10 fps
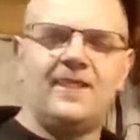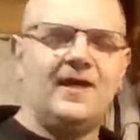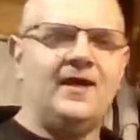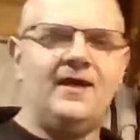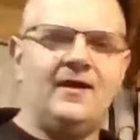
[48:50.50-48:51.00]

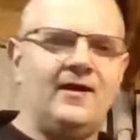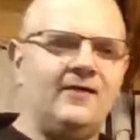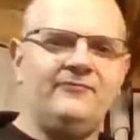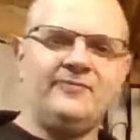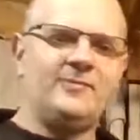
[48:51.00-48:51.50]
And
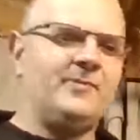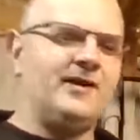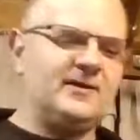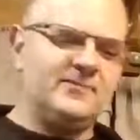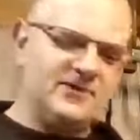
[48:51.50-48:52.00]
I flipped the
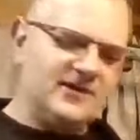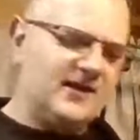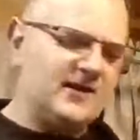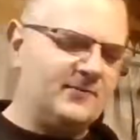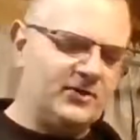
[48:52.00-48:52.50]
bike upside
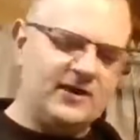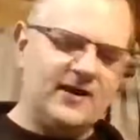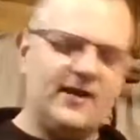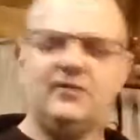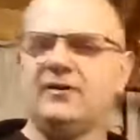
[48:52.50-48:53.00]
down. I'm looking
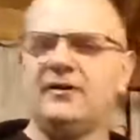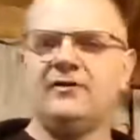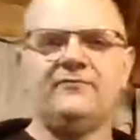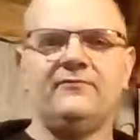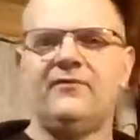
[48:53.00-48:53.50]
at it,
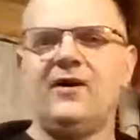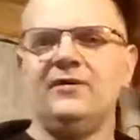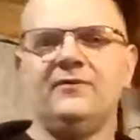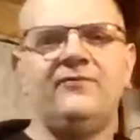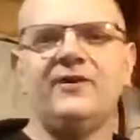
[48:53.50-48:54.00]
looking,
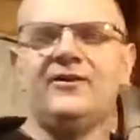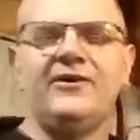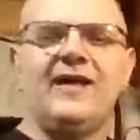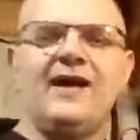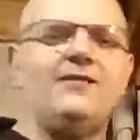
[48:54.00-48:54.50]
finally figured
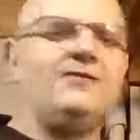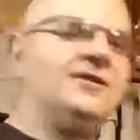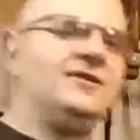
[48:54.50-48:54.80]
it out.